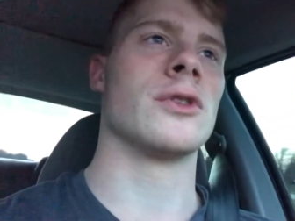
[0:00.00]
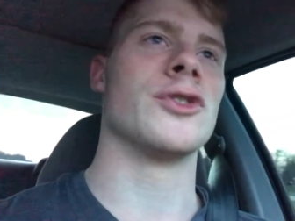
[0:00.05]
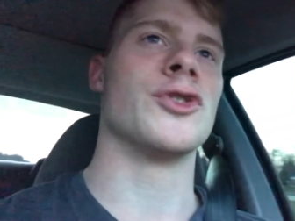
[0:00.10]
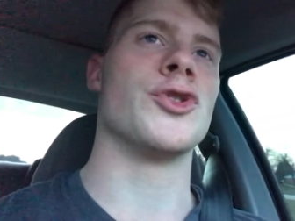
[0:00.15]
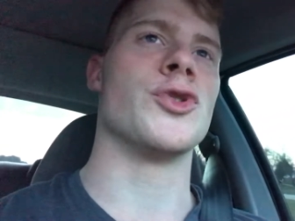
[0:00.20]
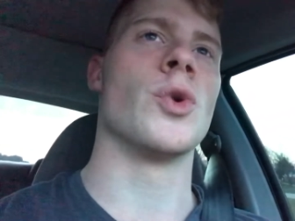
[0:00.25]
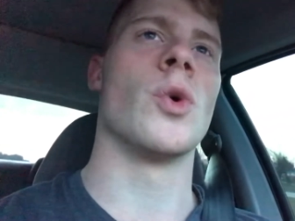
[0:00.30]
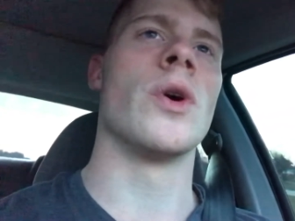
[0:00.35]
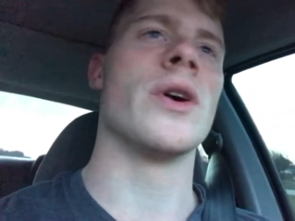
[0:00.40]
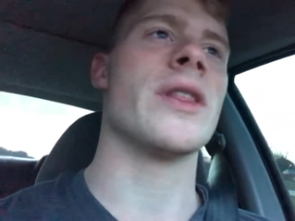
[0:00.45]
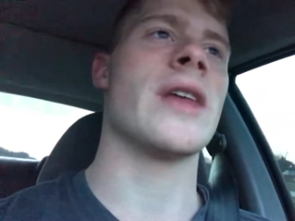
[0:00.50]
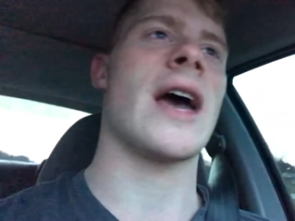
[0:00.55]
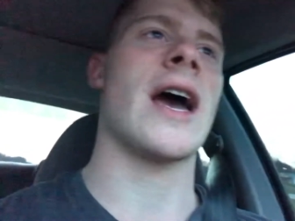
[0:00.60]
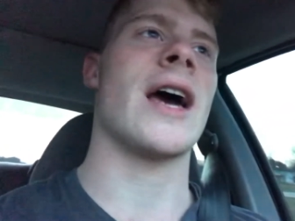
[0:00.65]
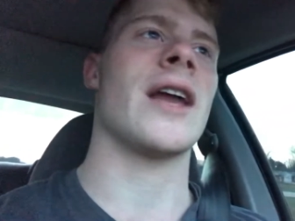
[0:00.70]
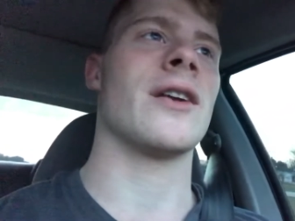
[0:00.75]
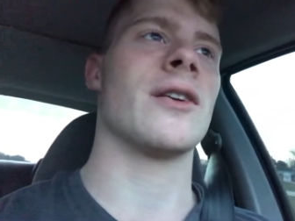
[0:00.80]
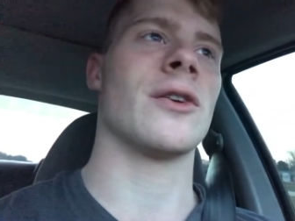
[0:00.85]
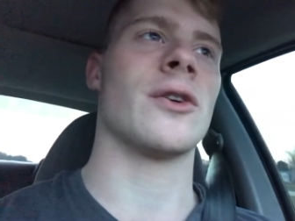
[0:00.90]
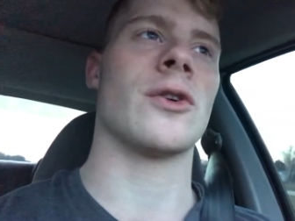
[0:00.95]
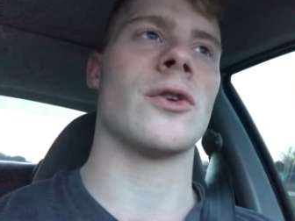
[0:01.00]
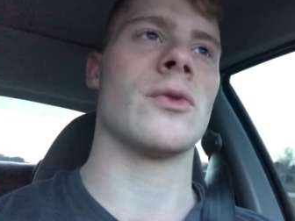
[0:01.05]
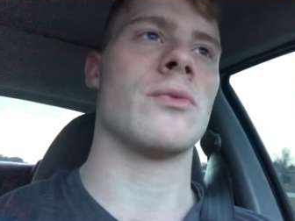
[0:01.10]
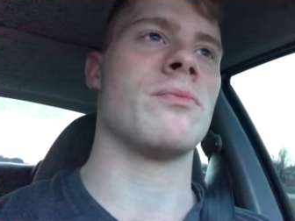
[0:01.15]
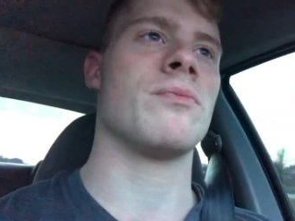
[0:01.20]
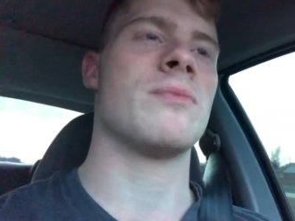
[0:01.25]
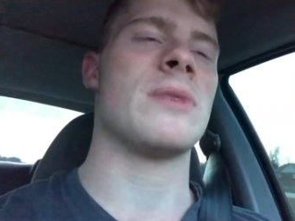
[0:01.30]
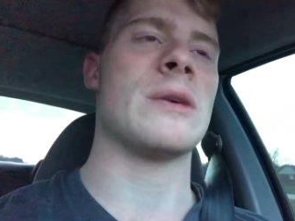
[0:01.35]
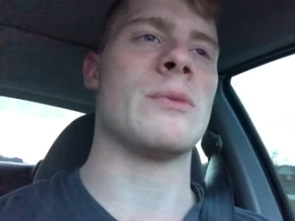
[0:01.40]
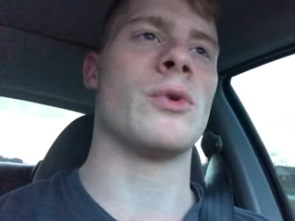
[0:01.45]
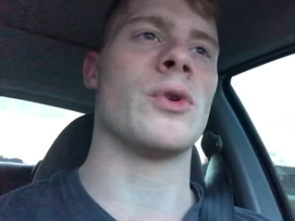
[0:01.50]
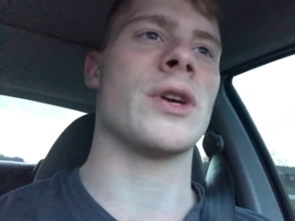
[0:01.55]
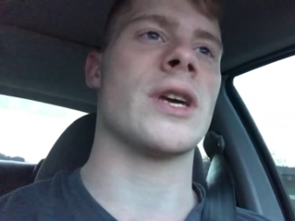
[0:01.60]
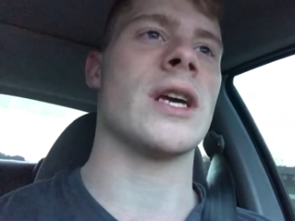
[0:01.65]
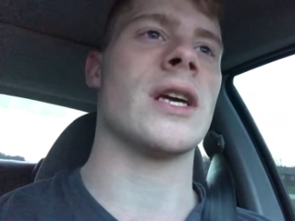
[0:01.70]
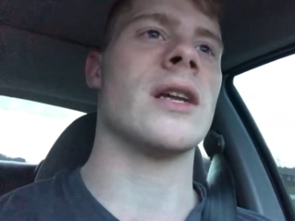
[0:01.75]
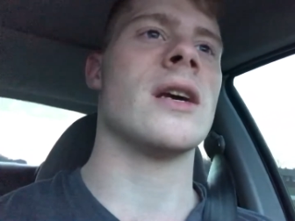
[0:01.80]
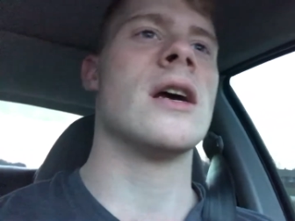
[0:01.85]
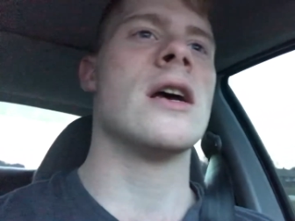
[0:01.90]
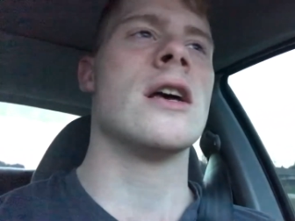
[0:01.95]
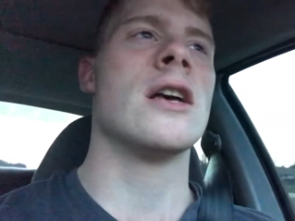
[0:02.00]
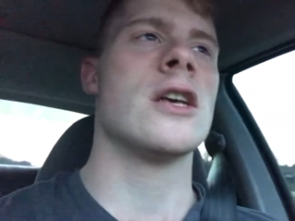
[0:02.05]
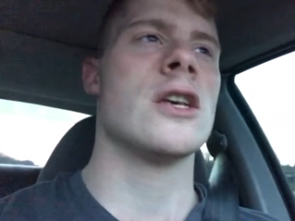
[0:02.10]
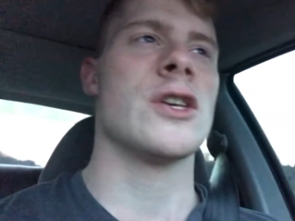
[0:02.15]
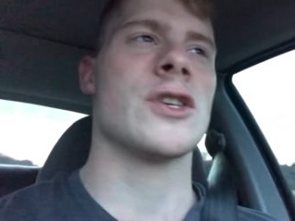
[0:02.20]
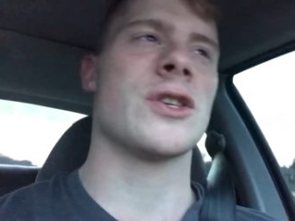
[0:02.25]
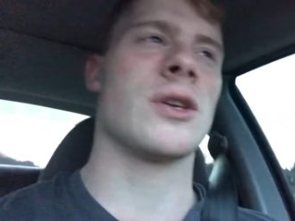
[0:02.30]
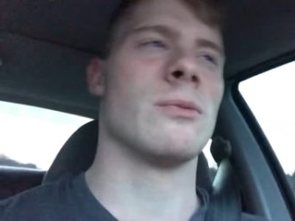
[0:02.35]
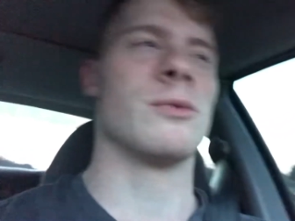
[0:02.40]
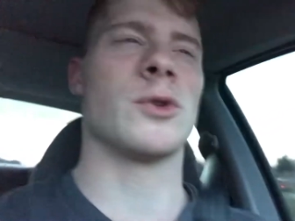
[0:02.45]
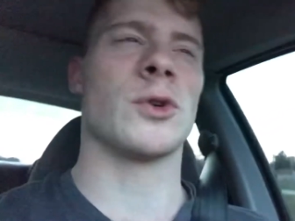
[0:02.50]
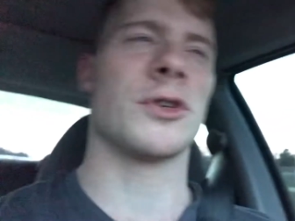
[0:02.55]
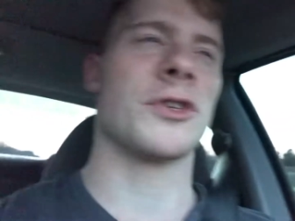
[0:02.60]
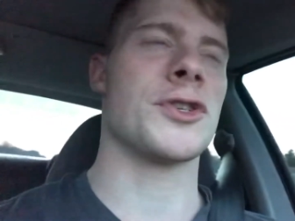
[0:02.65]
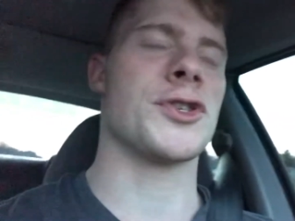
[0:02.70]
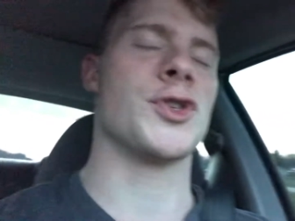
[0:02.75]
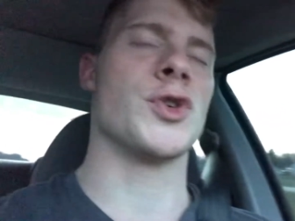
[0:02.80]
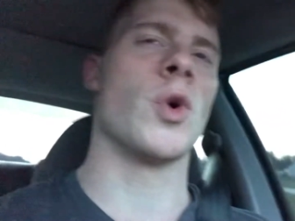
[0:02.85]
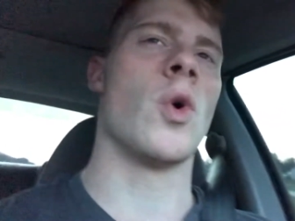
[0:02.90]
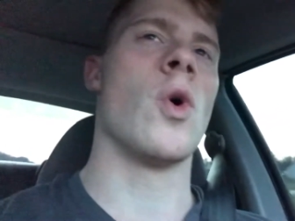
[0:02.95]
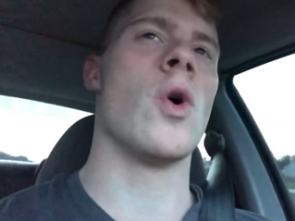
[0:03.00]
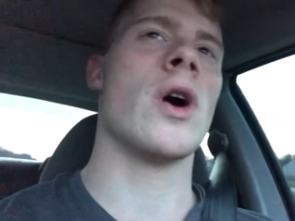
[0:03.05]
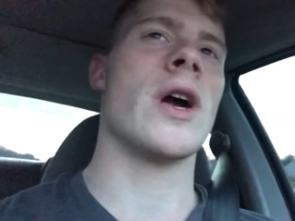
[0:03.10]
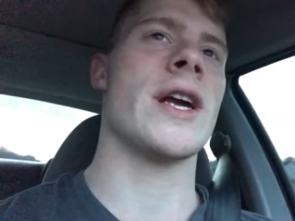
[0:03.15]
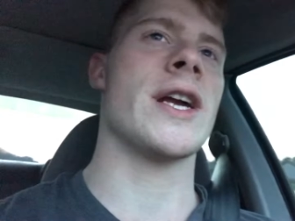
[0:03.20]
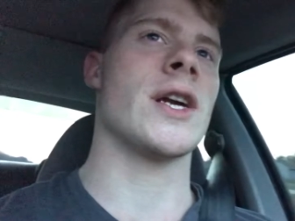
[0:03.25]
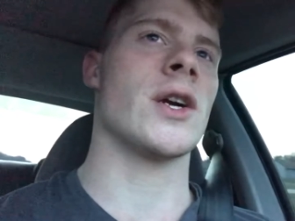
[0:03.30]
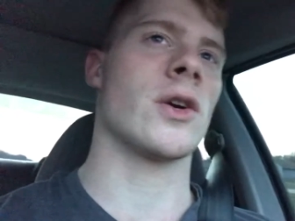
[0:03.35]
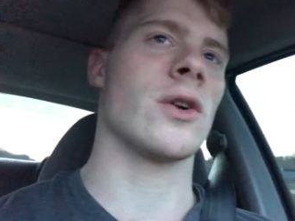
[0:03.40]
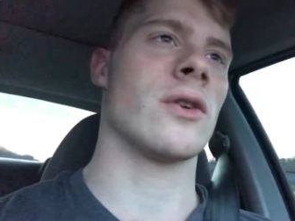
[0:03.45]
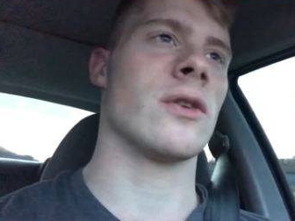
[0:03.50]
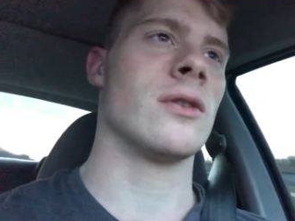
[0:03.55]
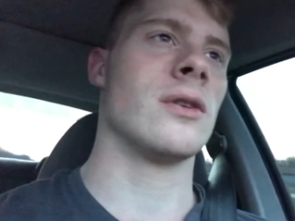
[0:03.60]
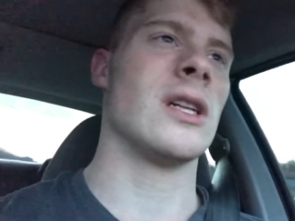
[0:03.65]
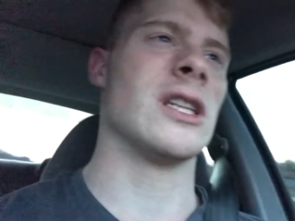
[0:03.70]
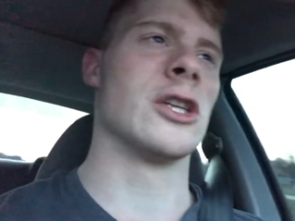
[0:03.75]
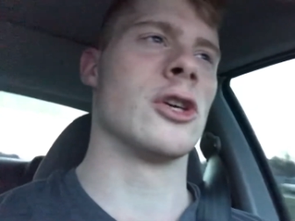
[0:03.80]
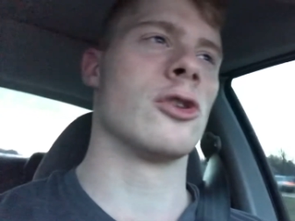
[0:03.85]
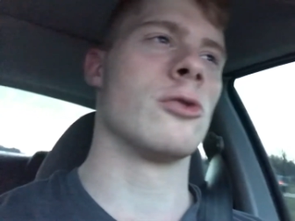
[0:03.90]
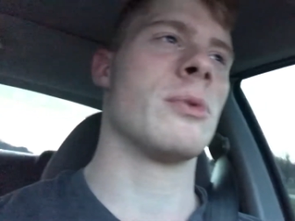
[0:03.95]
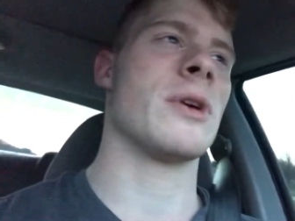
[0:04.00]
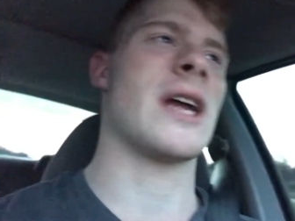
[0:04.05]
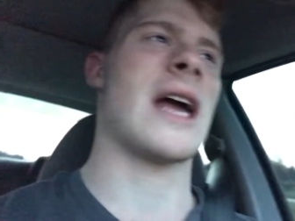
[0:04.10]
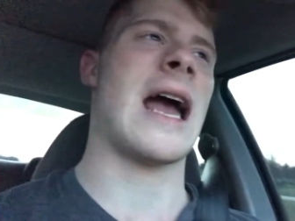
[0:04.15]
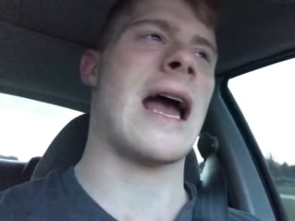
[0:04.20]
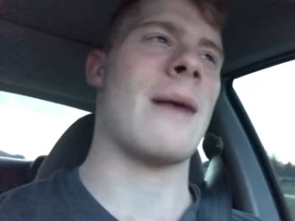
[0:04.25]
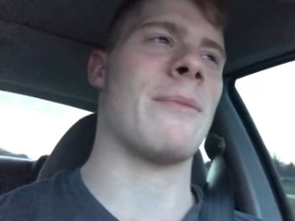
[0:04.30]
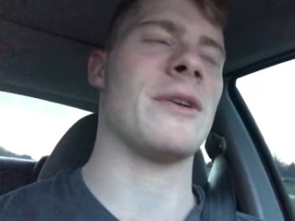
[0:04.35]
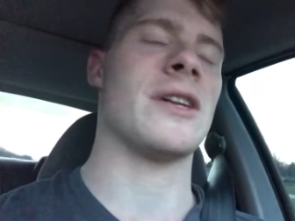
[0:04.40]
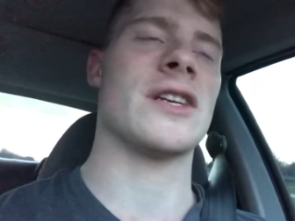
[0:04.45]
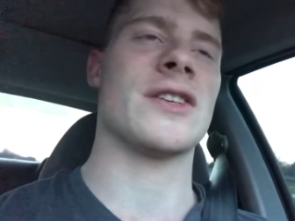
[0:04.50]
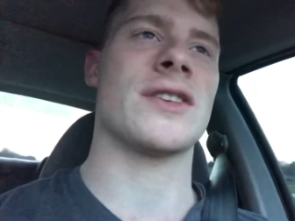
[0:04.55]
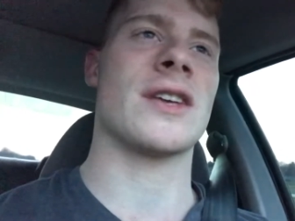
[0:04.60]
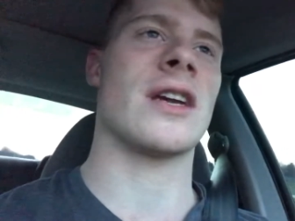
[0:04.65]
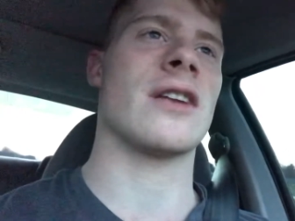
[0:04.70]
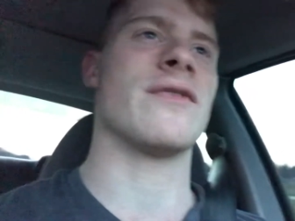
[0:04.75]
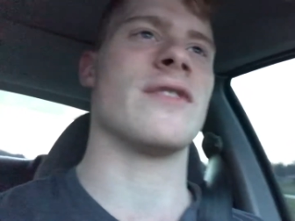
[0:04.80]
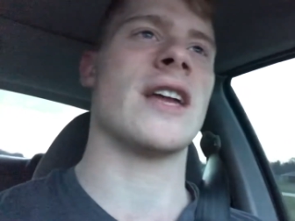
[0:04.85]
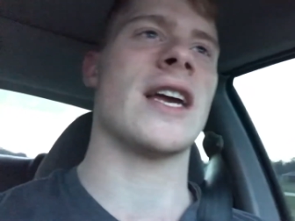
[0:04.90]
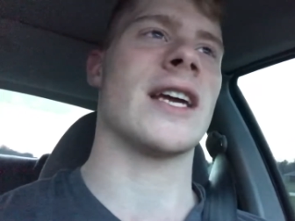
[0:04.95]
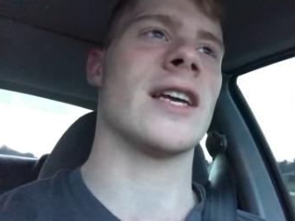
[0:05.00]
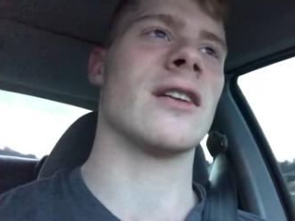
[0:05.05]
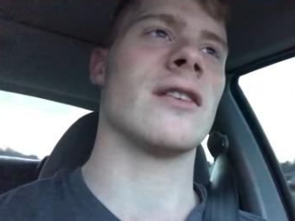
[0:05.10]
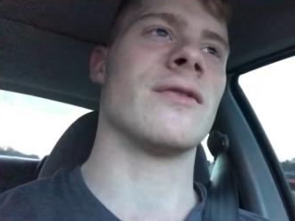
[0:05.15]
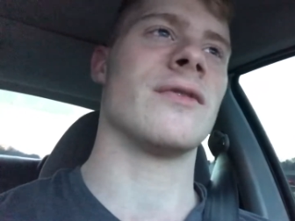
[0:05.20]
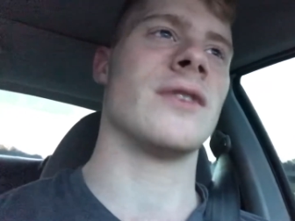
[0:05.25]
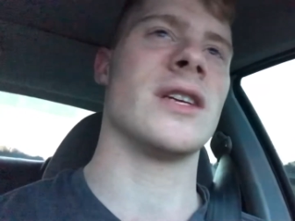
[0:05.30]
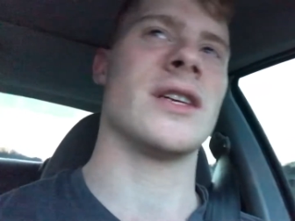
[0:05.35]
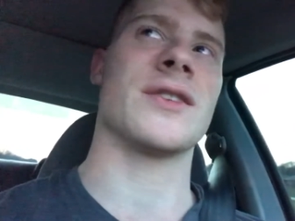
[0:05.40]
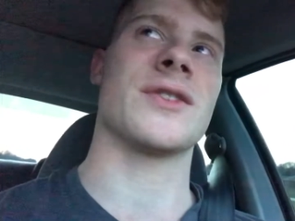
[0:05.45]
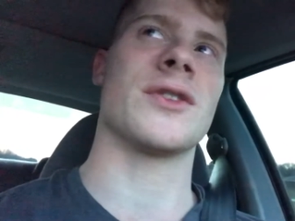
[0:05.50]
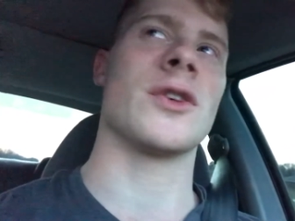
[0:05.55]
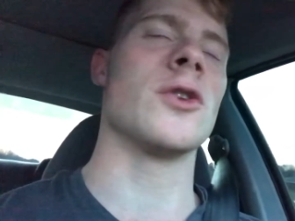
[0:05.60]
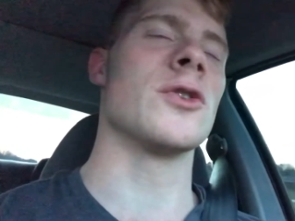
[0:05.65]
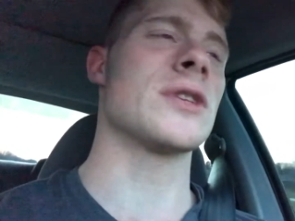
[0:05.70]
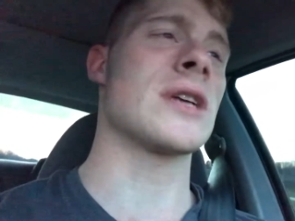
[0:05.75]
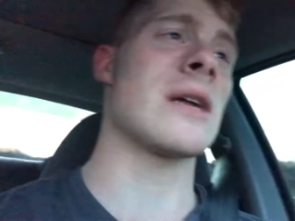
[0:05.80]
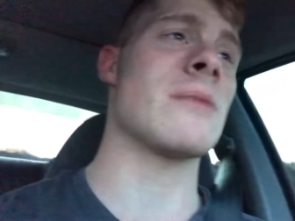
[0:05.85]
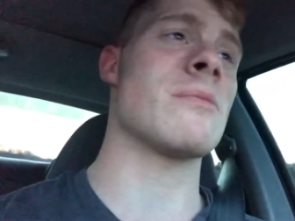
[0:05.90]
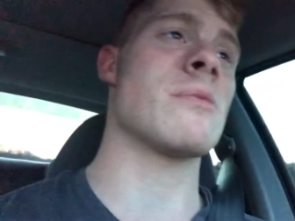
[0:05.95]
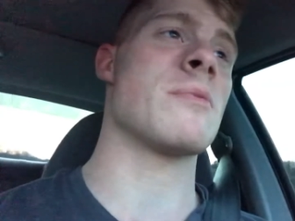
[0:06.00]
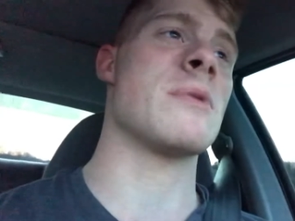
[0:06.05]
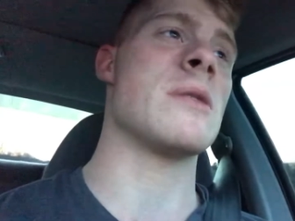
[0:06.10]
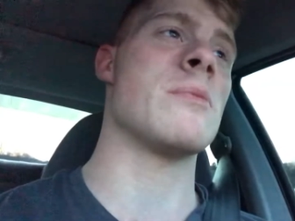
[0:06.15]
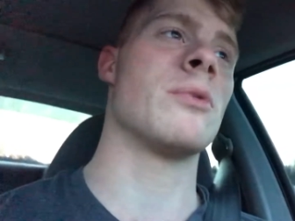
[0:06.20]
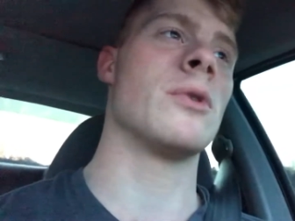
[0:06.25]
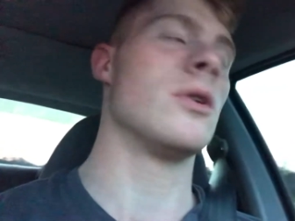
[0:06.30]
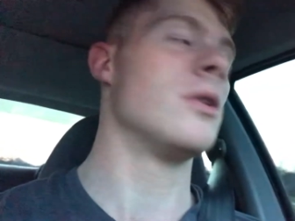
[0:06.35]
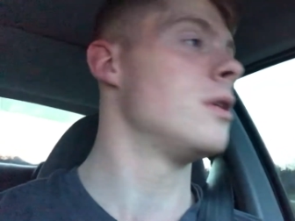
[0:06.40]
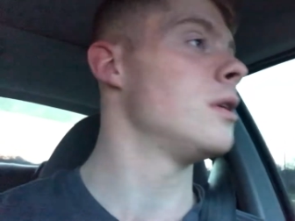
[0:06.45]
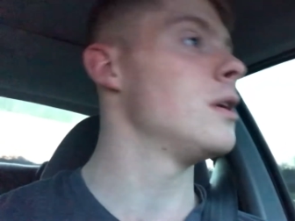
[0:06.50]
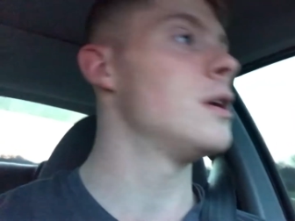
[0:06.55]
enjoy that, or people get some sort of joy or a little bit of happiness out of negativeness, those type of people